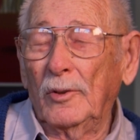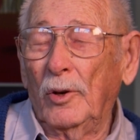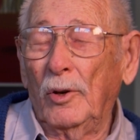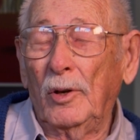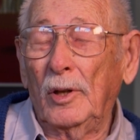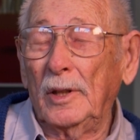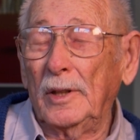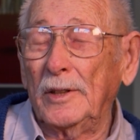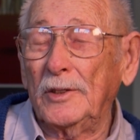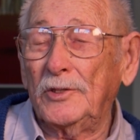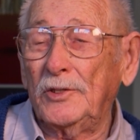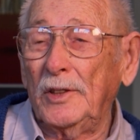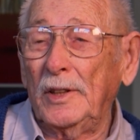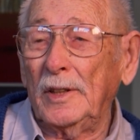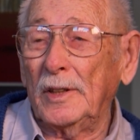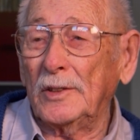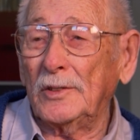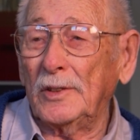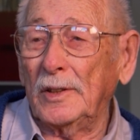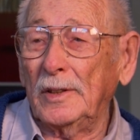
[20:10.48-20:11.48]
all the
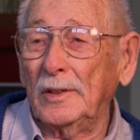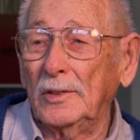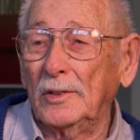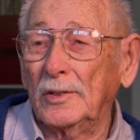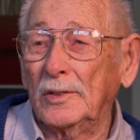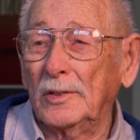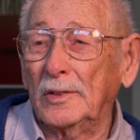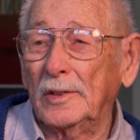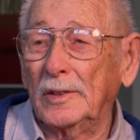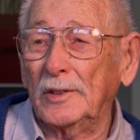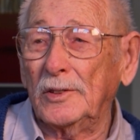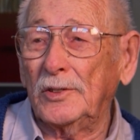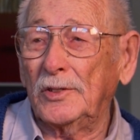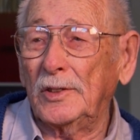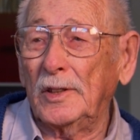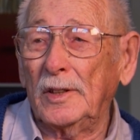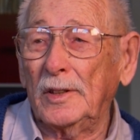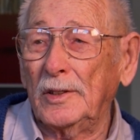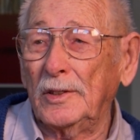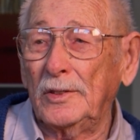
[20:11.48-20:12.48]
citizens, the
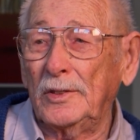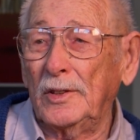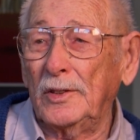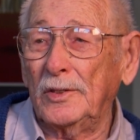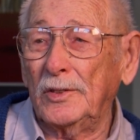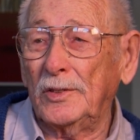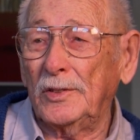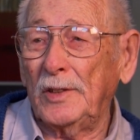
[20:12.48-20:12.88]
citizen